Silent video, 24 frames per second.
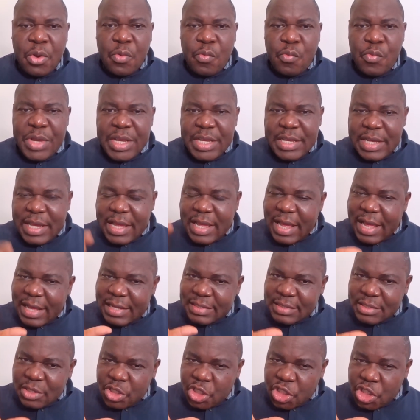We are
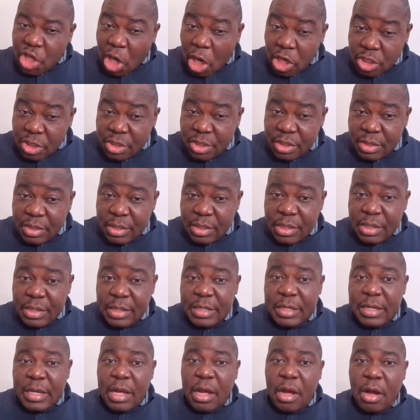still short
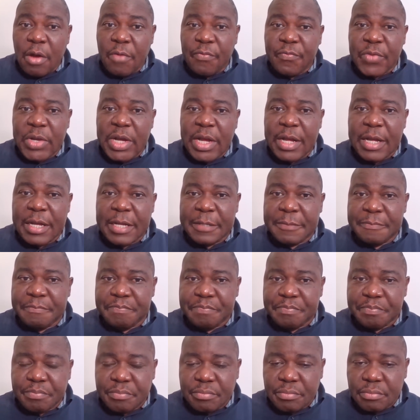of
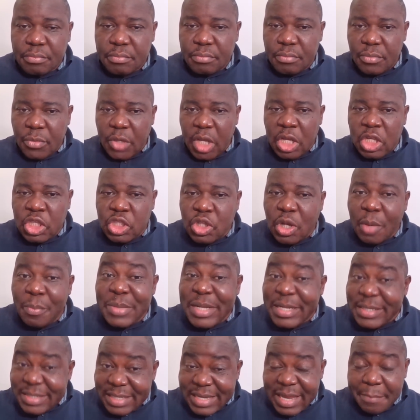some
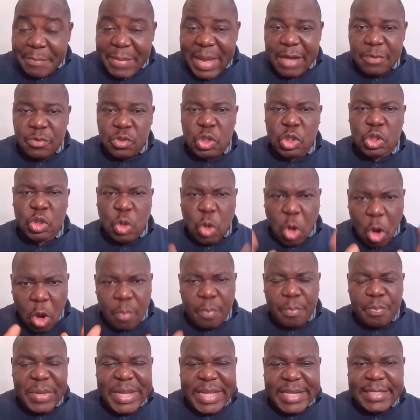little amount to
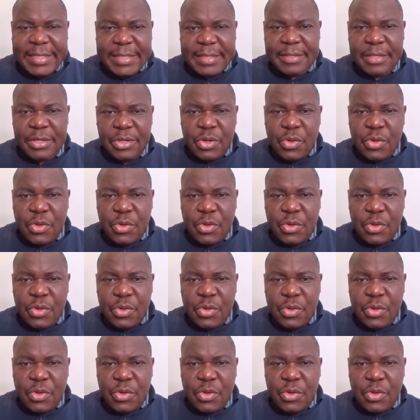complete.